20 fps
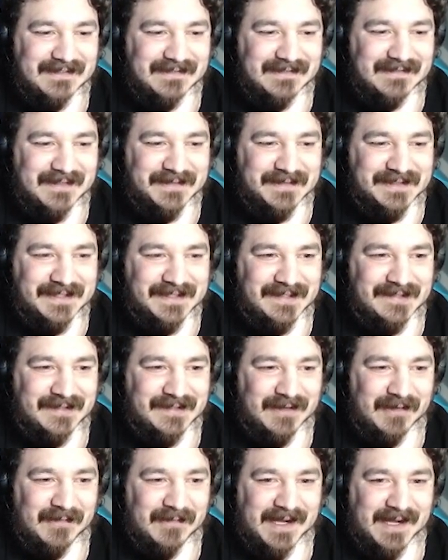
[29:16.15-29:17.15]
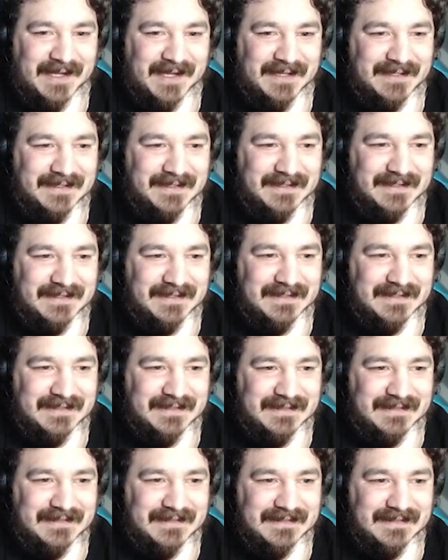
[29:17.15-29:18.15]
Manage these two away.
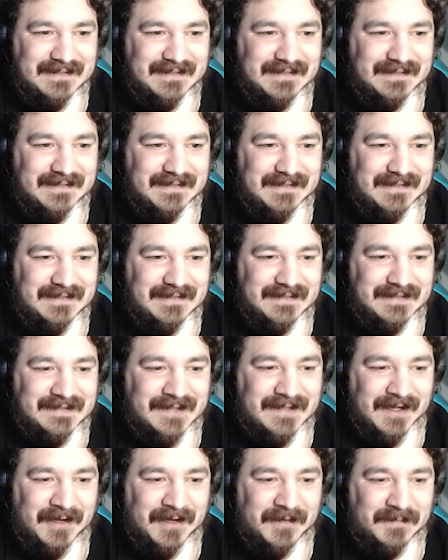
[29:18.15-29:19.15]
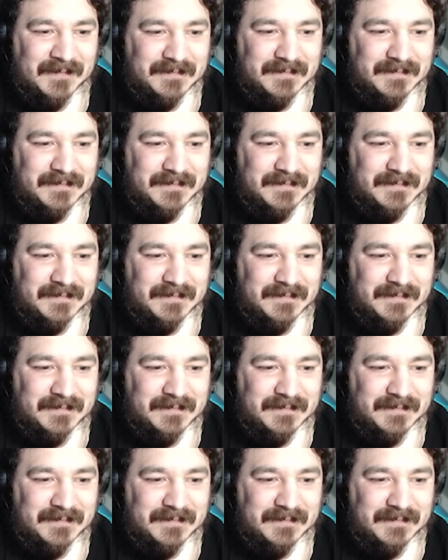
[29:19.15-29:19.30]
So,